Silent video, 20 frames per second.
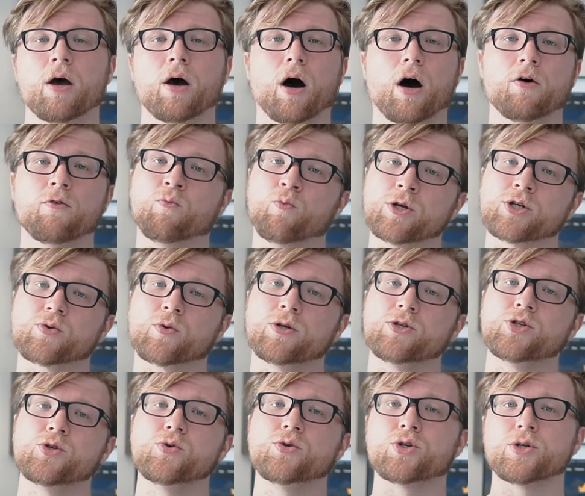of which
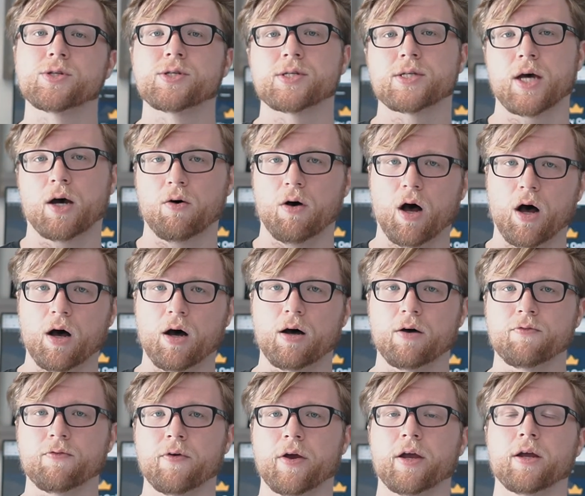ones you should sell
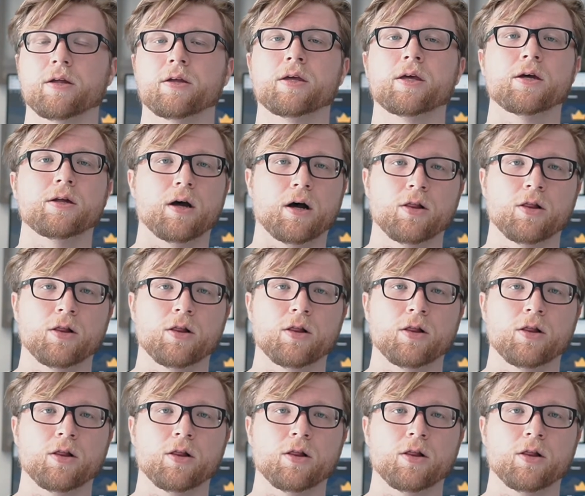off and get